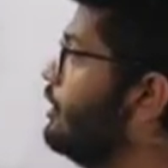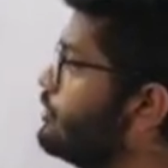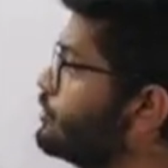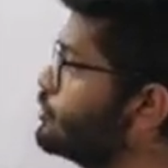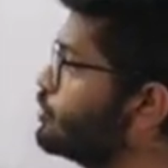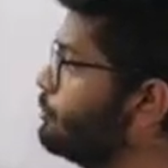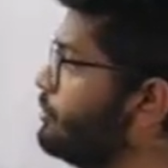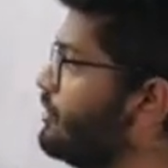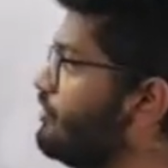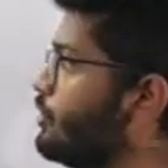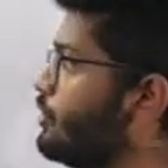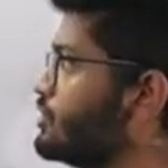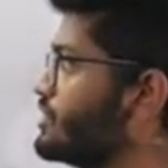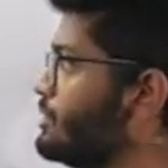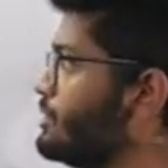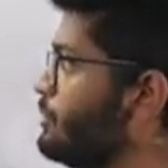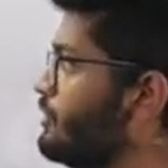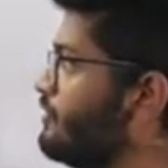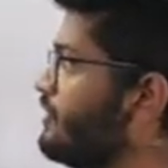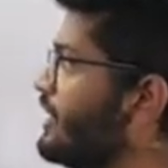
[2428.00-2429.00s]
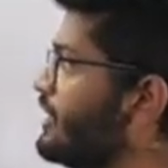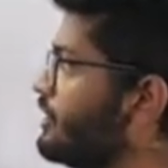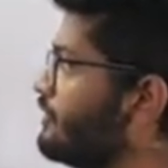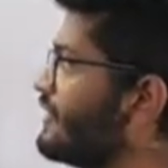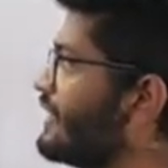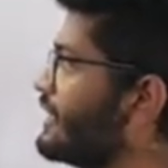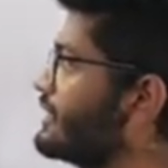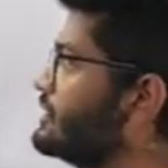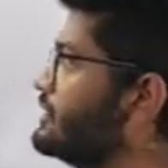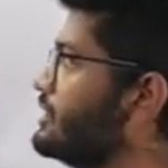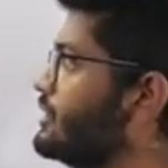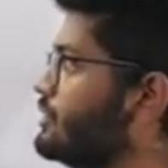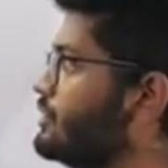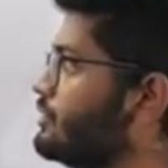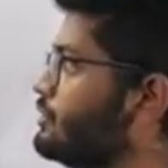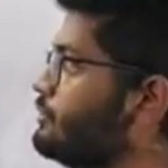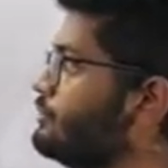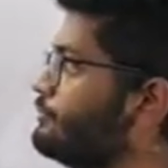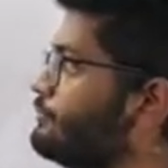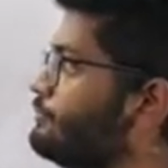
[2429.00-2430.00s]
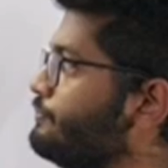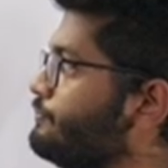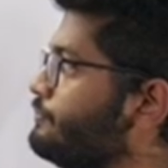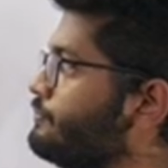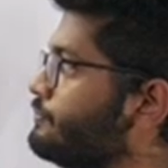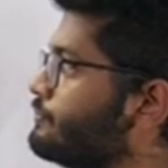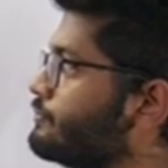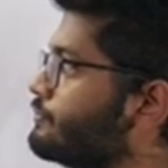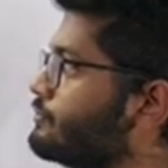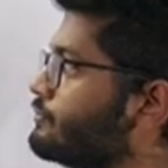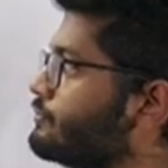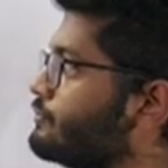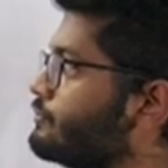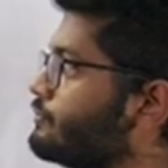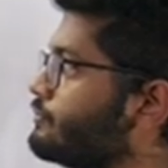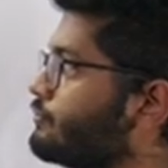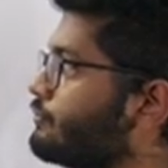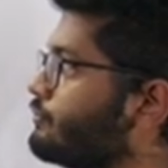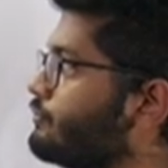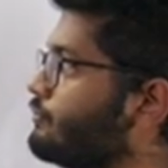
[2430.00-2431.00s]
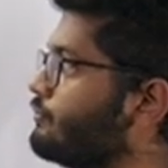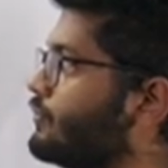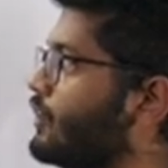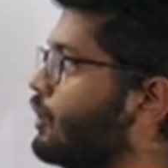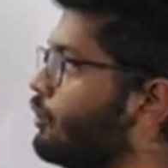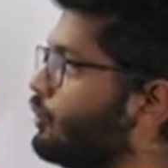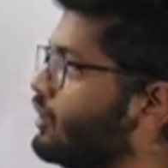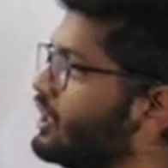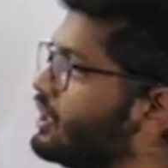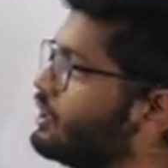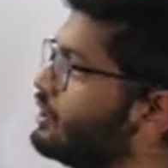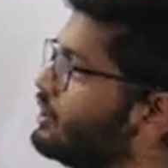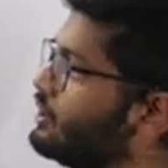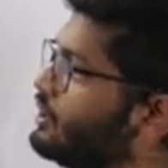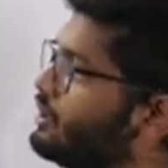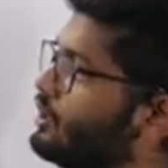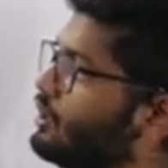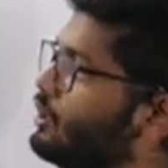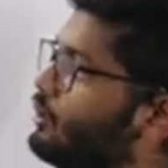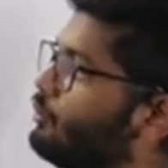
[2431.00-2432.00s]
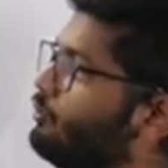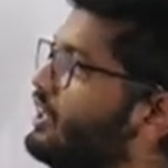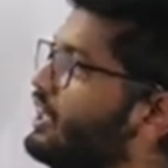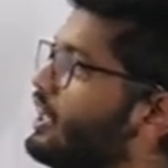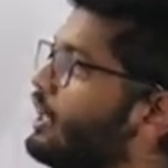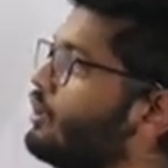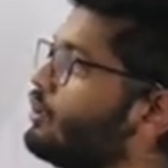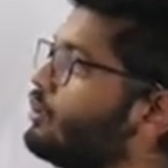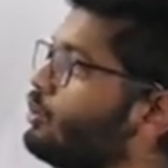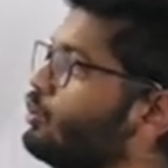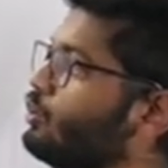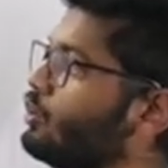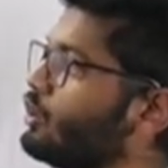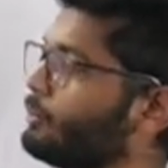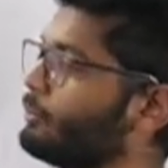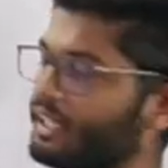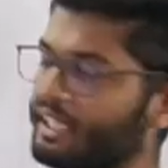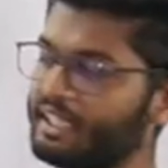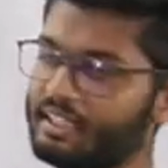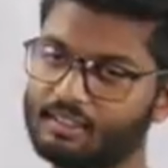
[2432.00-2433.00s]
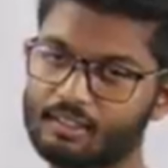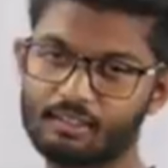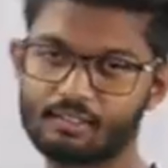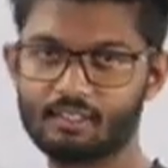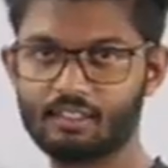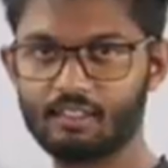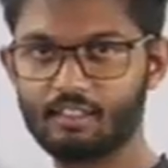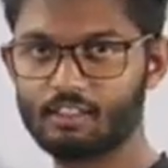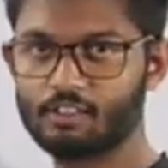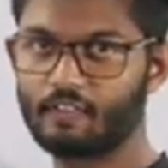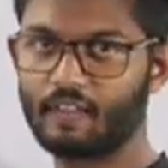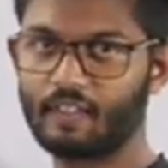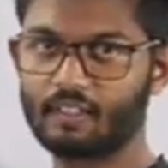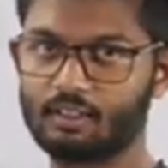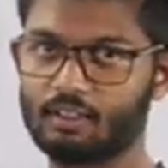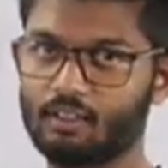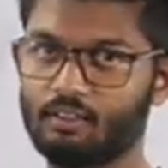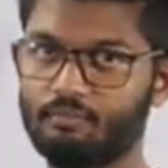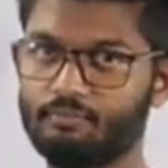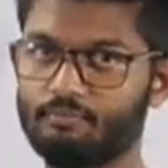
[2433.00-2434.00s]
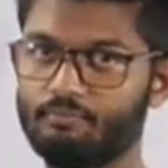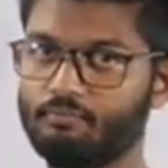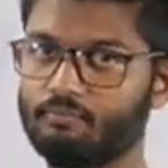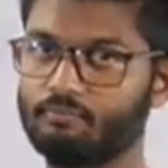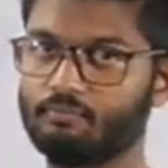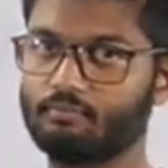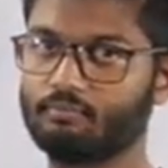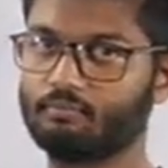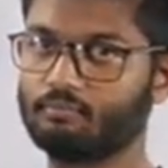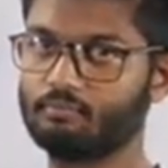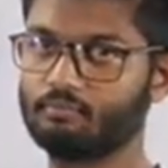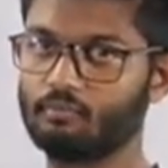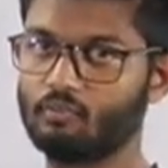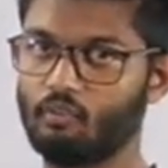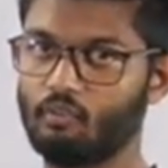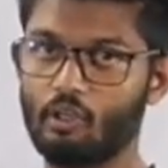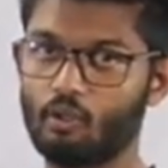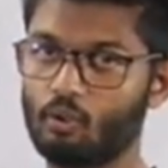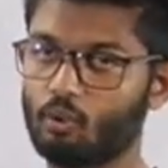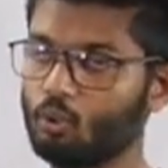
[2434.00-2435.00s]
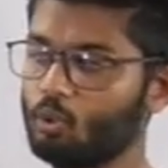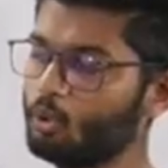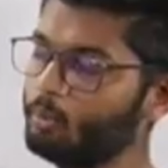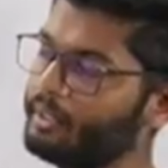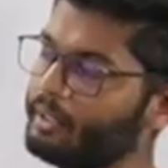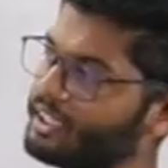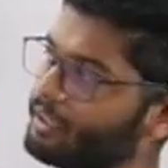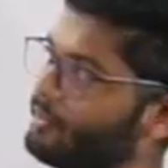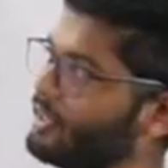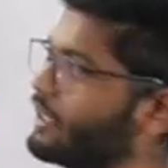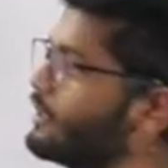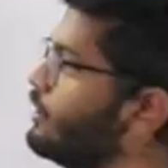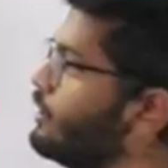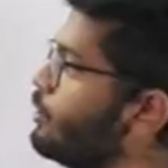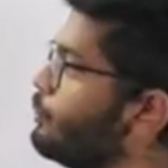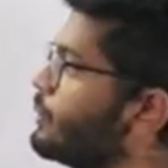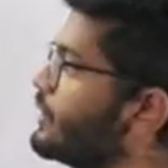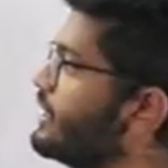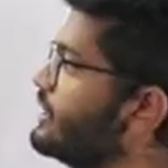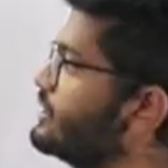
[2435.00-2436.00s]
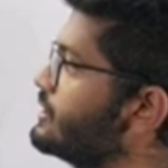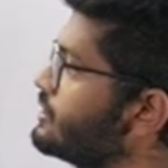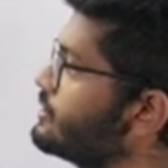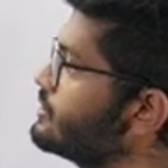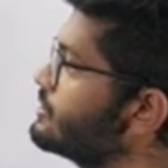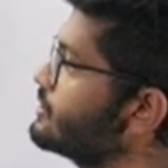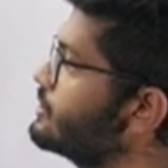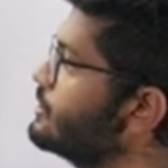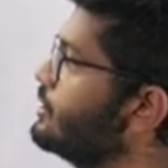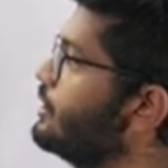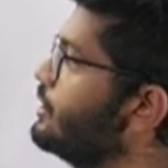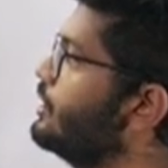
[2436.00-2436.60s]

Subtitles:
So before simplifying the fraction, now here we have two operations in this fraction. We have two mathematical operations.